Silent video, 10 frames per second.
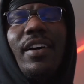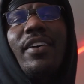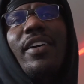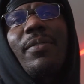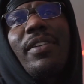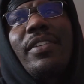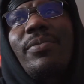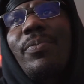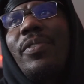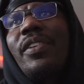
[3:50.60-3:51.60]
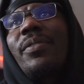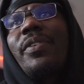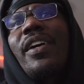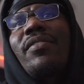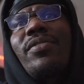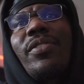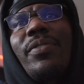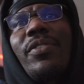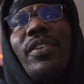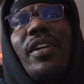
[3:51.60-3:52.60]
Oh yeah, at least look, we got the screen
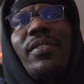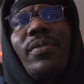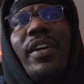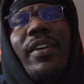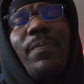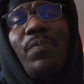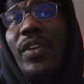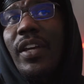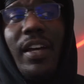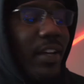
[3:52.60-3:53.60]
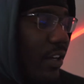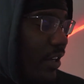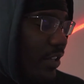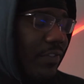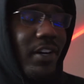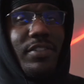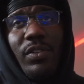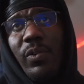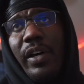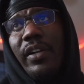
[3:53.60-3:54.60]
recording out the way. Uh, as far as the
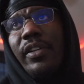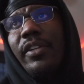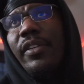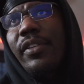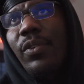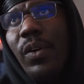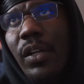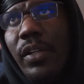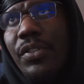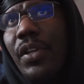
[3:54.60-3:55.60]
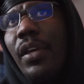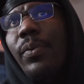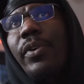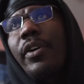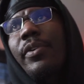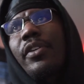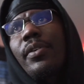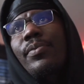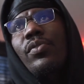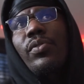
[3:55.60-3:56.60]
quality, the quality is A1 when it
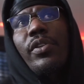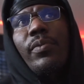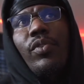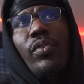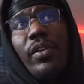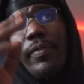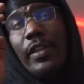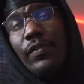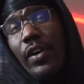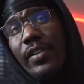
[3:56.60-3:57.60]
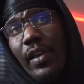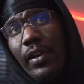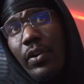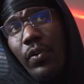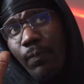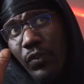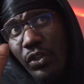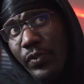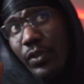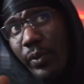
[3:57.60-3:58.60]
comes to screen recording. As far as I know,
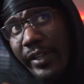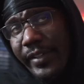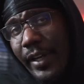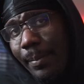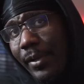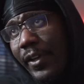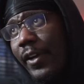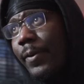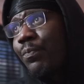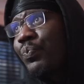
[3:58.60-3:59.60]
using QuickTime Player.